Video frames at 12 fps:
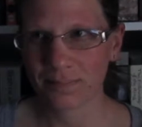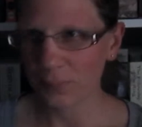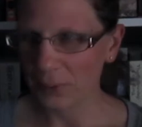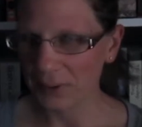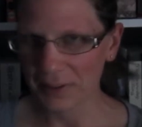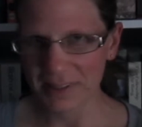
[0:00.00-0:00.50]

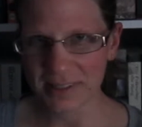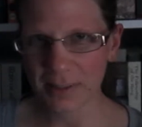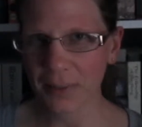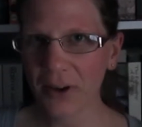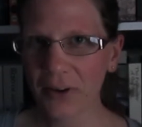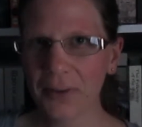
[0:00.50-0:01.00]
book is
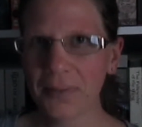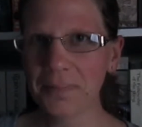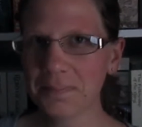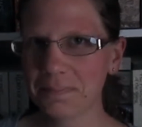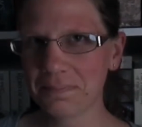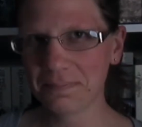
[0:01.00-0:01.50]
about a
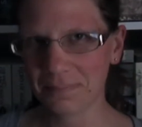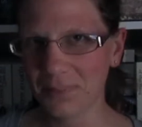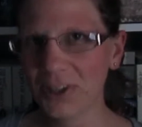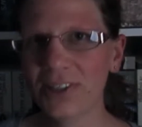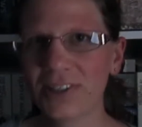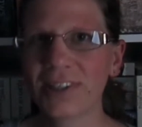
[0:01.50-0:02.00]

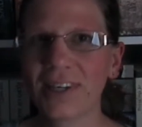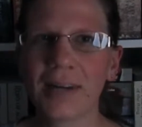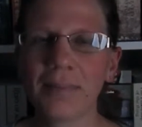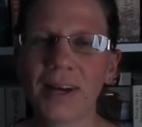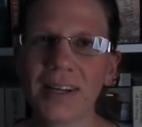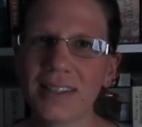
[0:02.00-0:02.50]
murder
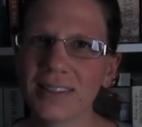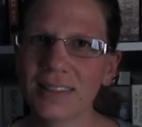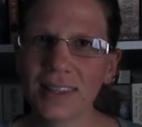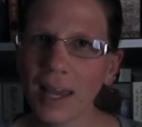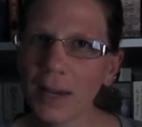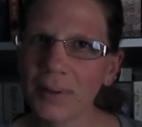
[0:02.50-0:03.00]
and body in
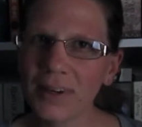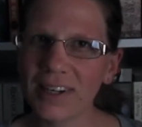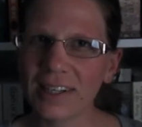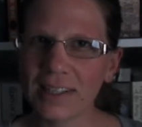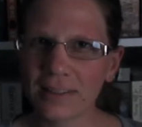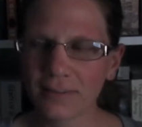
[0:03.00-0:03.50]
the
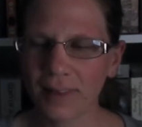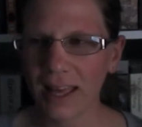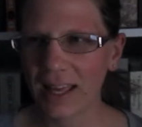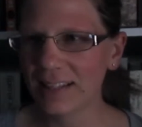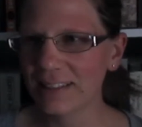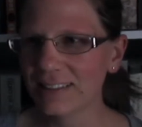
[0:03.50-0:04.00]
library.
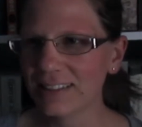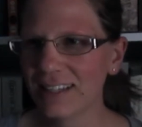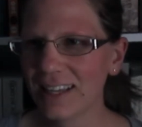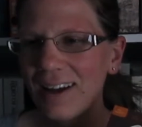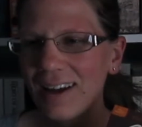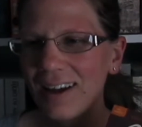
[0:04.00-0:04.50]
And
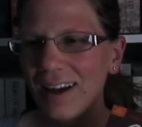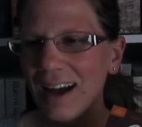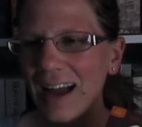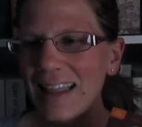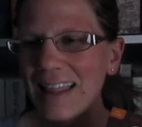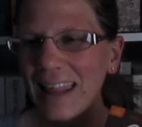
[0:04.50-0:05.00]

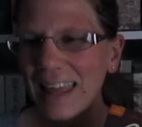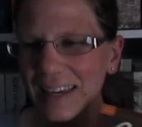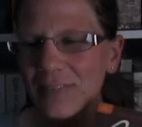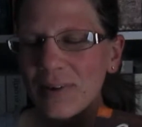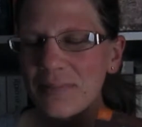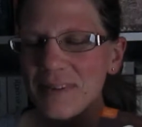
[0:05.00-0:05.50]
I
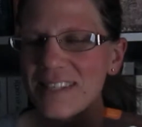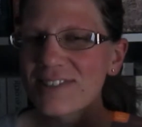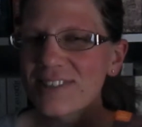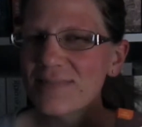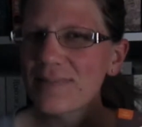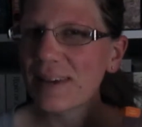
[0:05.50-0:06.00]
like when
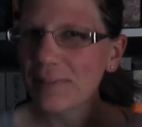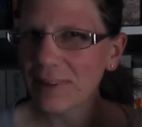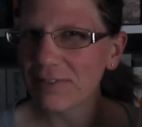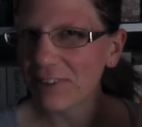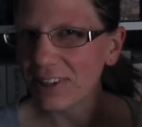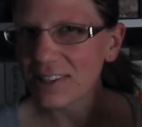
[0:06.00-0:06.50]
mysteries make
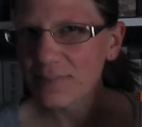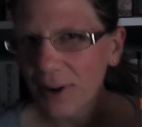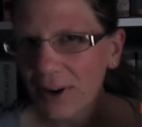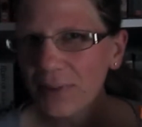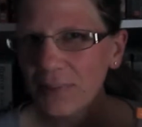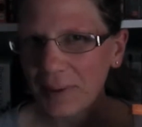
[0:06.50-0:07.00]
me feel
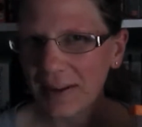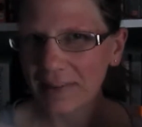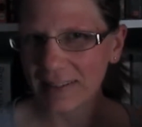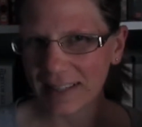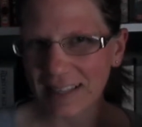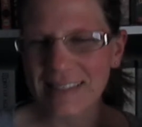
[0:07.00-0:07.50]
smart
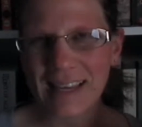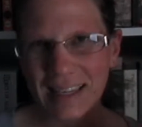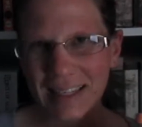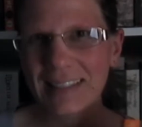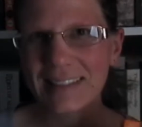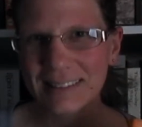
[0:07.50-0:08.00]
because I
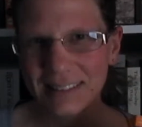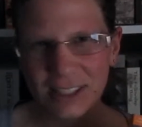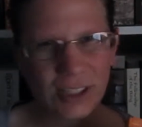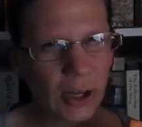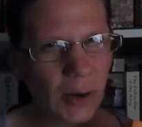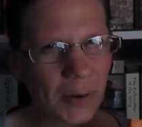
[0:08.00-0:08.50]
can,
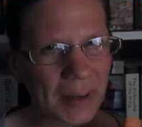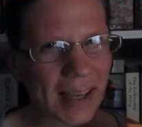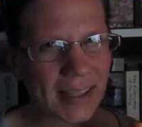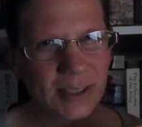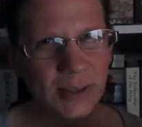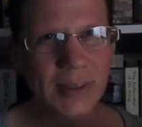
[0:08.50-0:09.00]
you know,
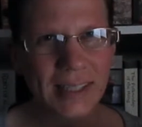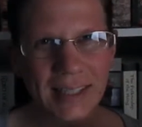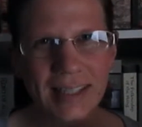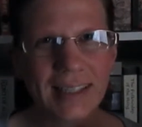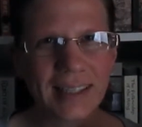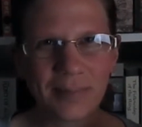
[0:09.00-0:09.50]
guess who did
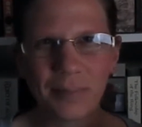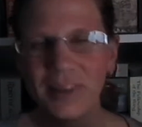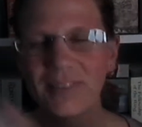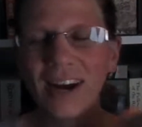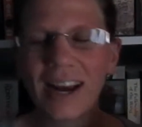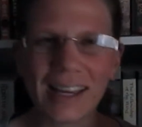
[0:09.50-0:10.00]
it and
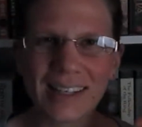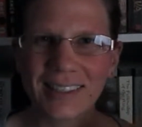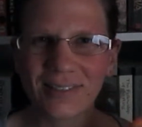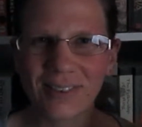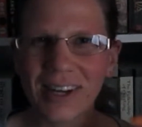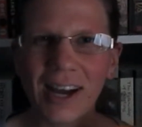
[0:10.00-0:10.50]
be right
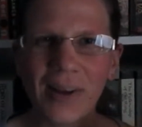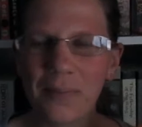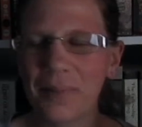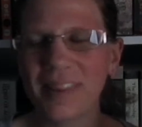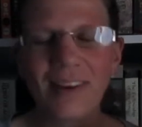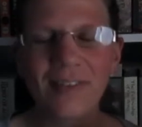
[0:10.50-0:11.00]
and whatnot,
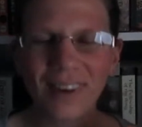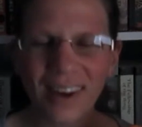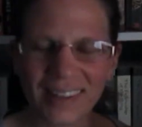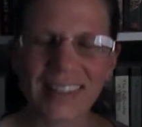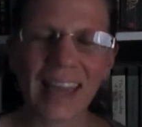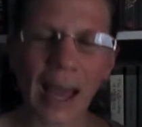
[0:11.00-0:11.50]
but that
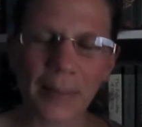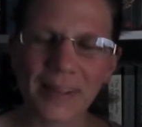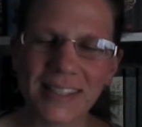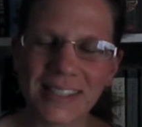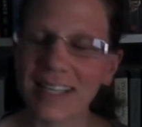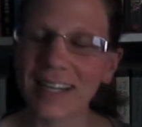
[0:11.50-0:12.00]
rarely
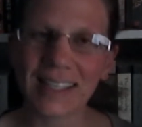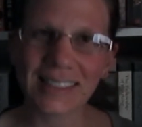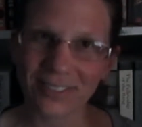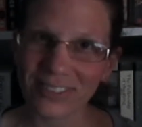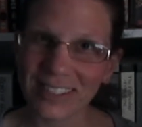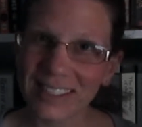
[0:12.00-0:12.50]
happens and I
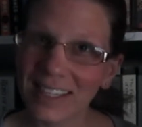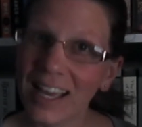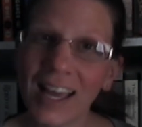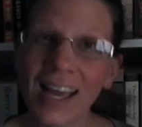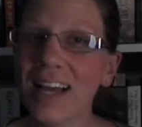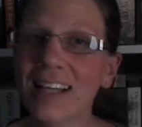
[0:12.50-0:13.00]
definitely
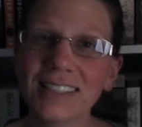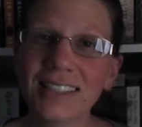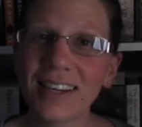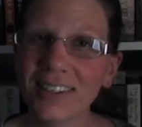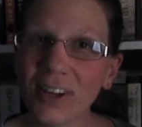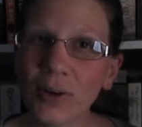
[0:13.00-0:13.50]
did
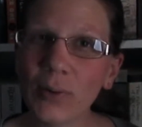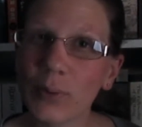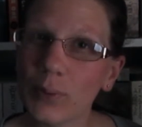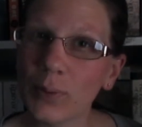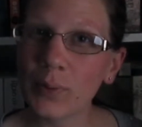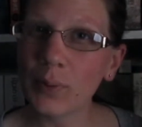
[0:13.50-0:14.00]
not know
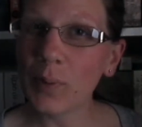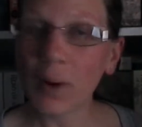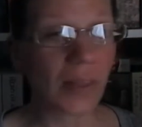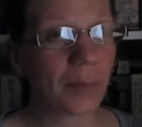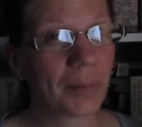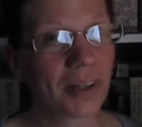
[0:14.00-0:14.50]
who
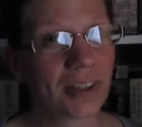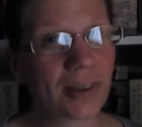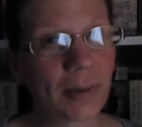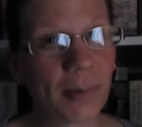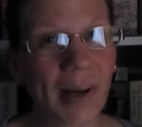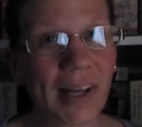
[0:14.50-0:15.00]
the
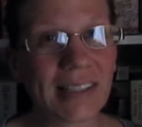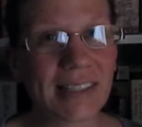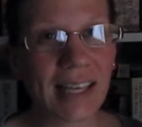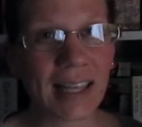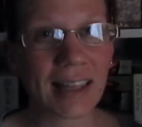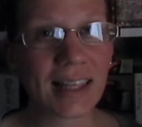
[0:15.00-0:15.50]
murderer was
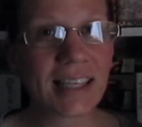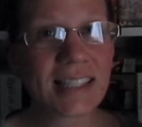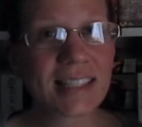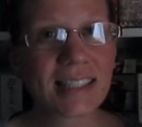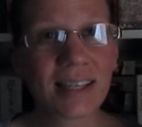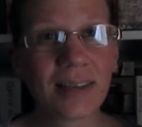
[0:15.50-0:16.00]
in
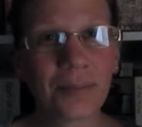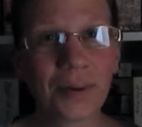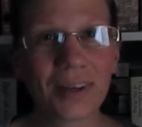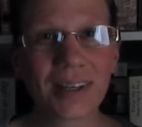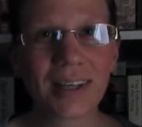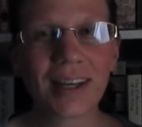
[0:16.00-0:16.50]
this
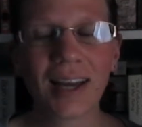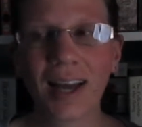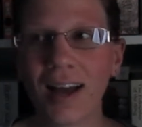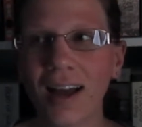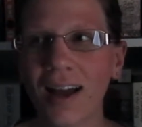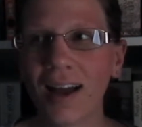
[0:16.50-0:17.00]
book,
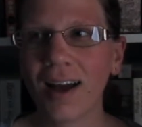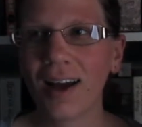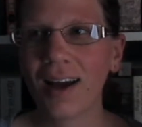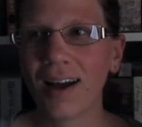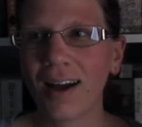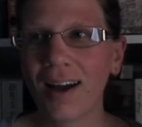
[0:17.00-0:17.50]

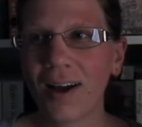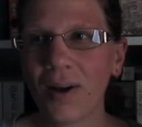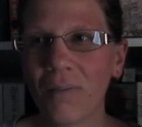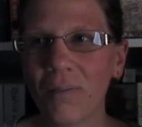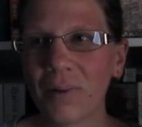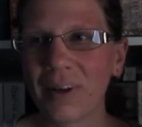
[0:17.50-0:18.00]

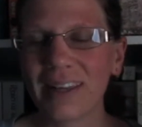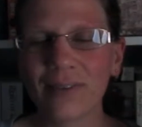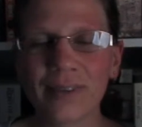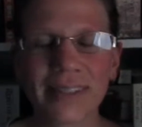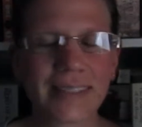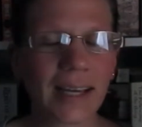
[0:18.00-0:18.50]
but it
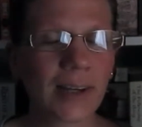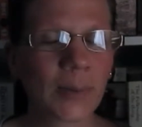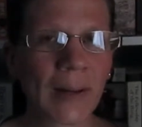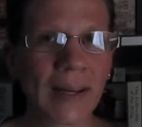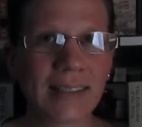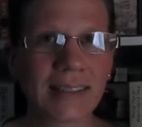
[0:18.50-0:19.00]
was a
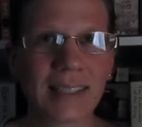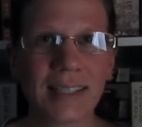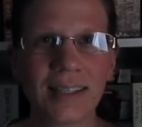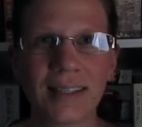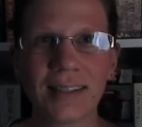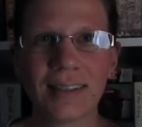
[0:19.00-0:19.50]
great
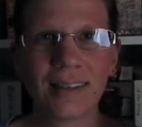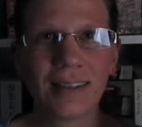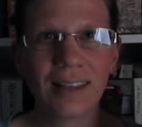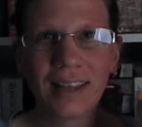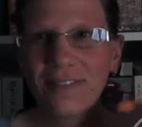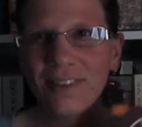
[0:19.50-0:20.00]

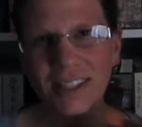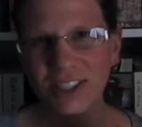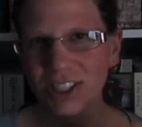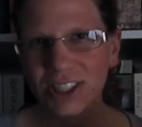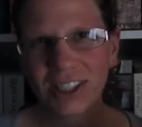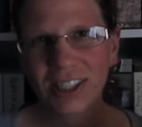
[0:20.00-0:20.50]

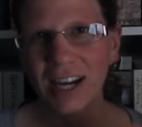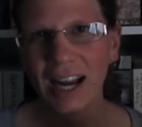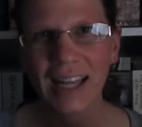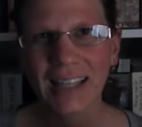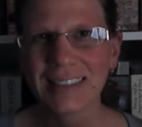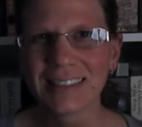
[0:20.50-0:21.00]
adventure
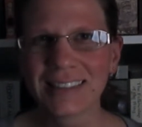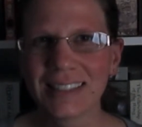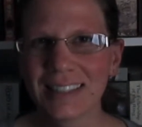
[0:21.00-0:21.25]
and